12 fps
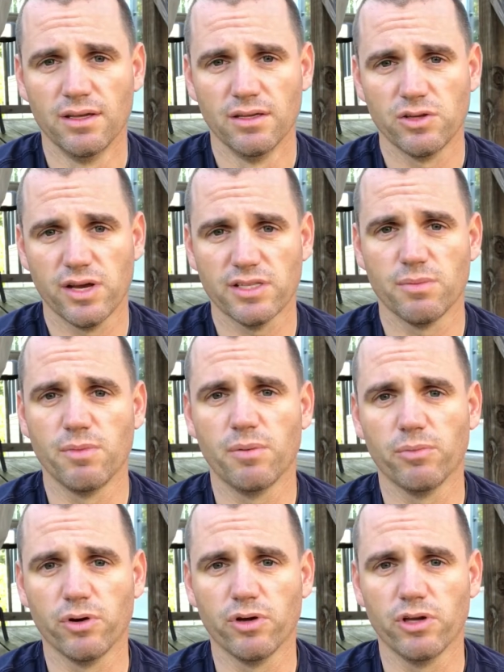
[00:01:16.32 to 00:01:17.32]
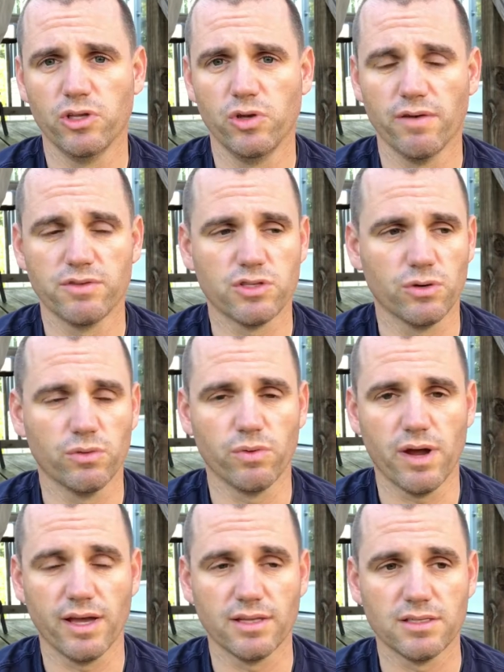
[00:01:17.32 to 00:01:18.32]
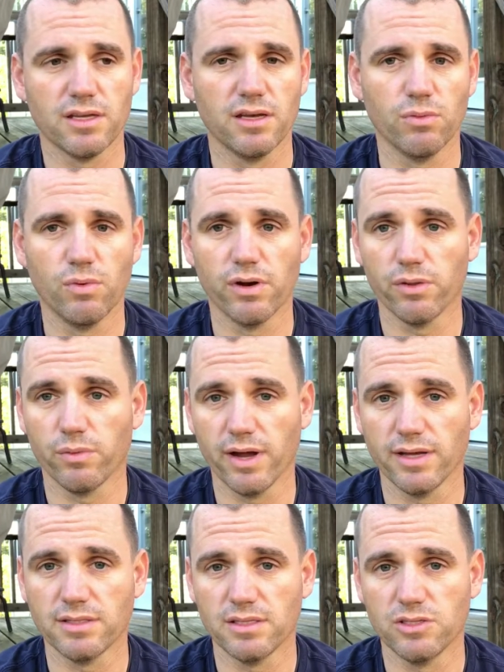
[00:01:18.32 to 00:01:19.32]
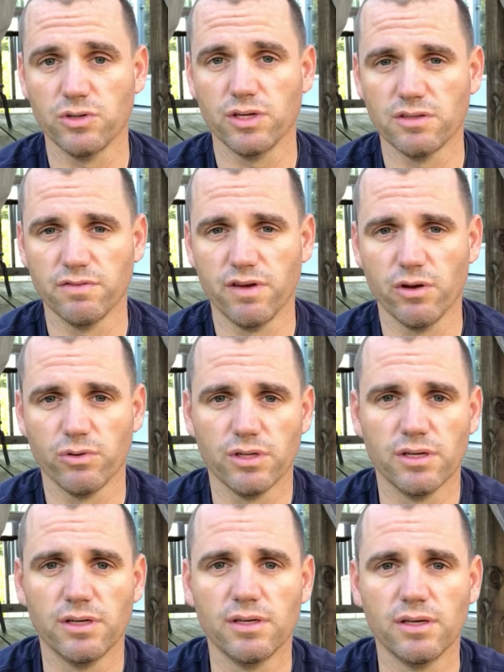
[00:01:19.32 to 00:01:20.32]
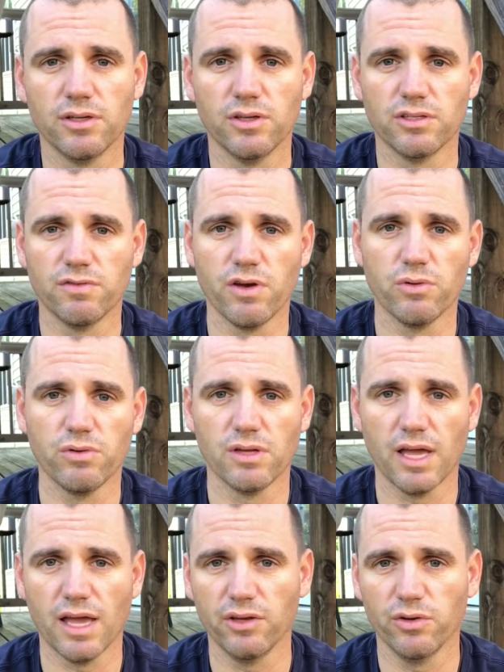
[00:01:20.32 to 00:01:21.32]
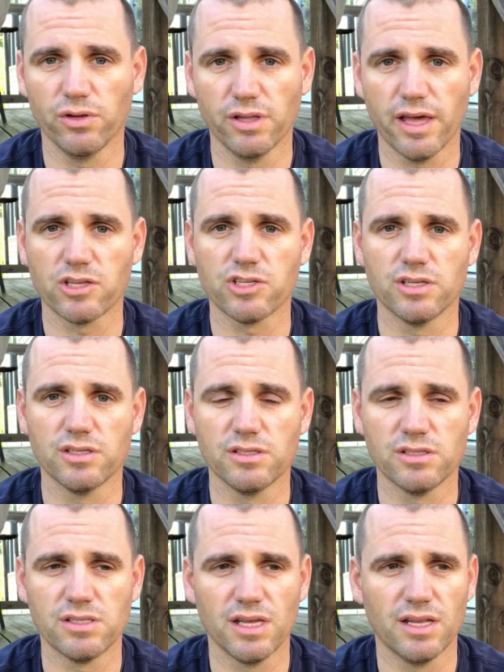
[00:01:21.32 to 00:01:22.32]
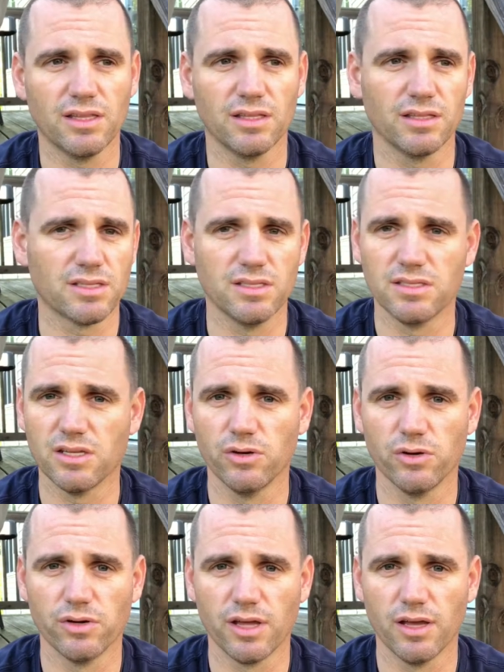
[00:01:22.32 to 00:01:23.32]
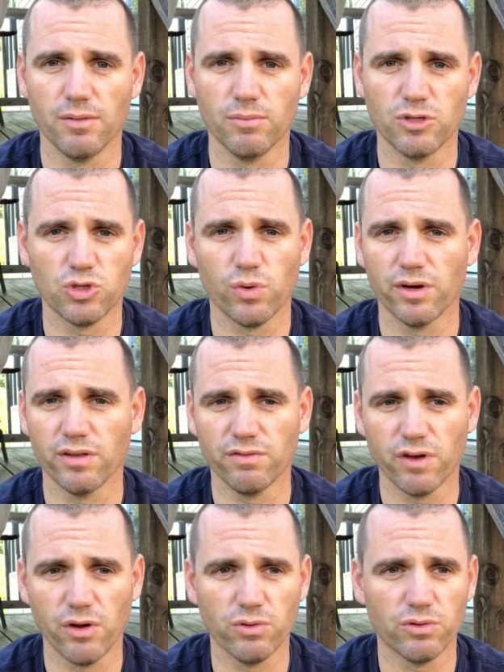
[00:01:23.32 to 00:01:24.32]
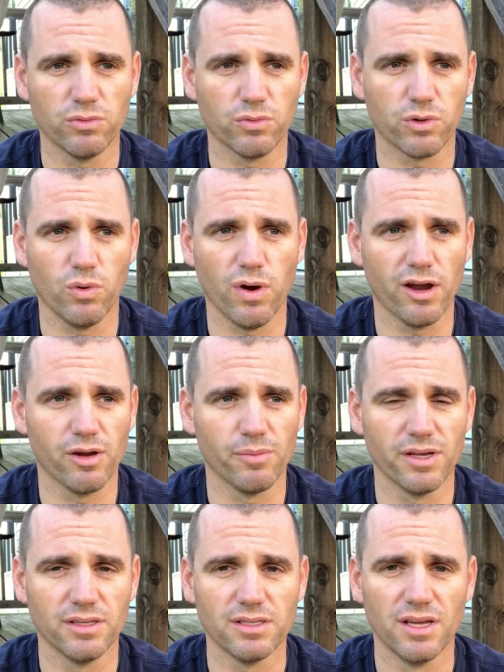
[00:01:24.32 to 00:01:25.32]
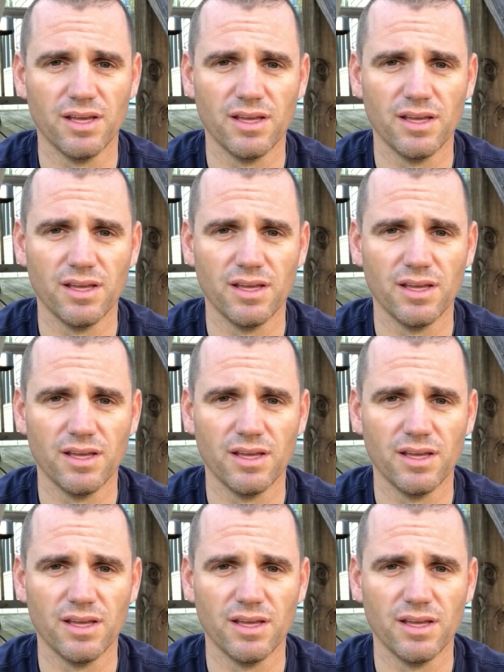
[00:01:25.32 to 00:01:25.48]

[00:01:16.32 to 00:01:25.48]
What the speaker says: So as a member, you have certain rights. One of the rights is you get to vote. You get to vote in annual elections, anything that's considered a majority vote requirement,